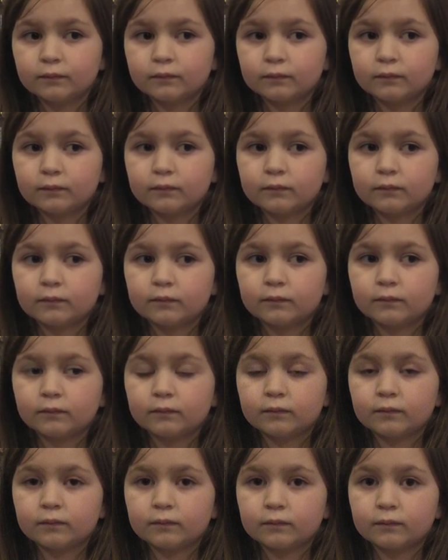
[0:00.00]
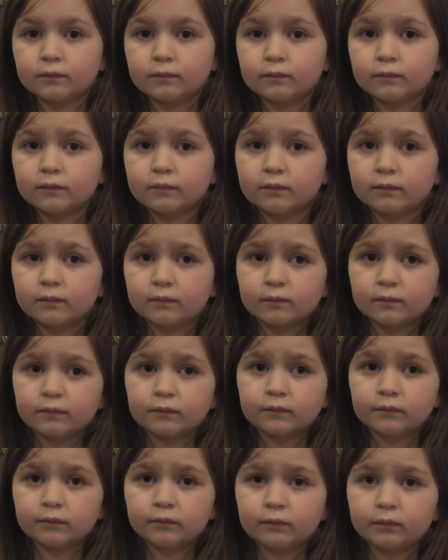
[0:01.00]

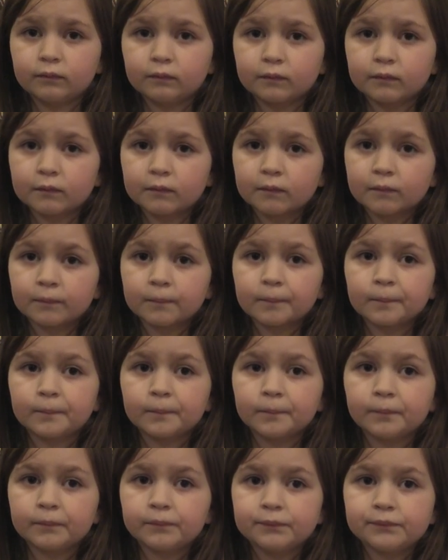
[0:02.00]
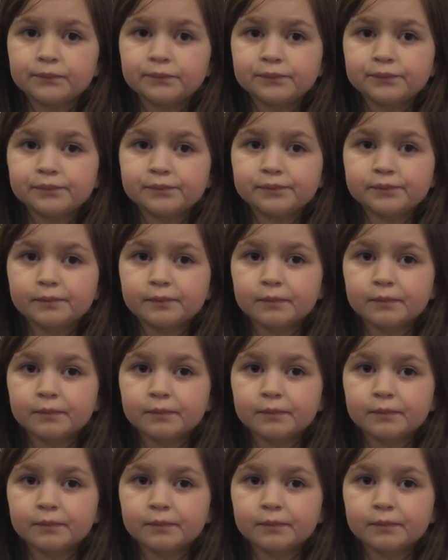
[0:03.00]
(not speaking)